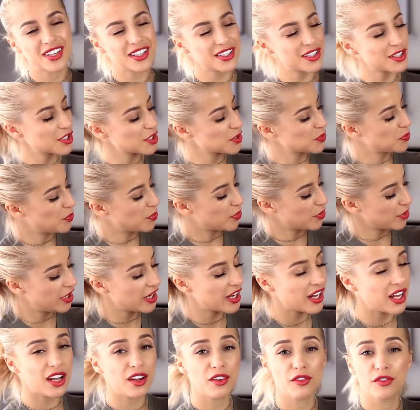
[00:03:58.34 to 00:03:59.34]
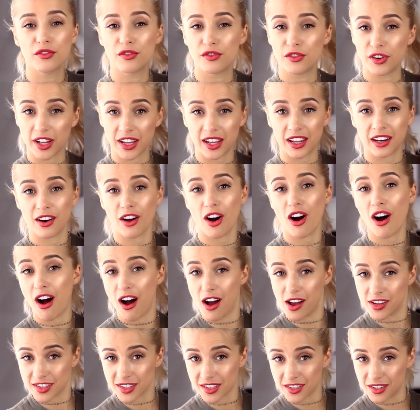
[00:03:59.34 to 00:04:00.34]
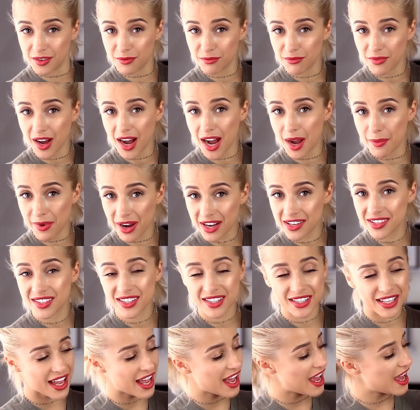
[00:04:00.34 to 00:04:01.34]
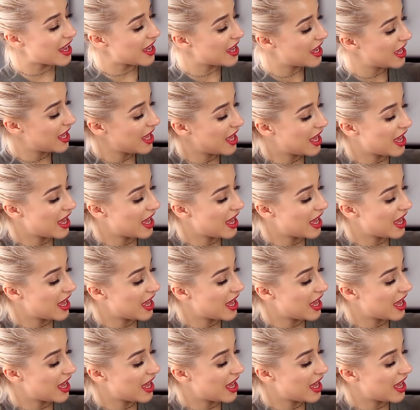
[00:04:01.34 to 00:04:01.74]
this looks pretty freaking awesome, I must say.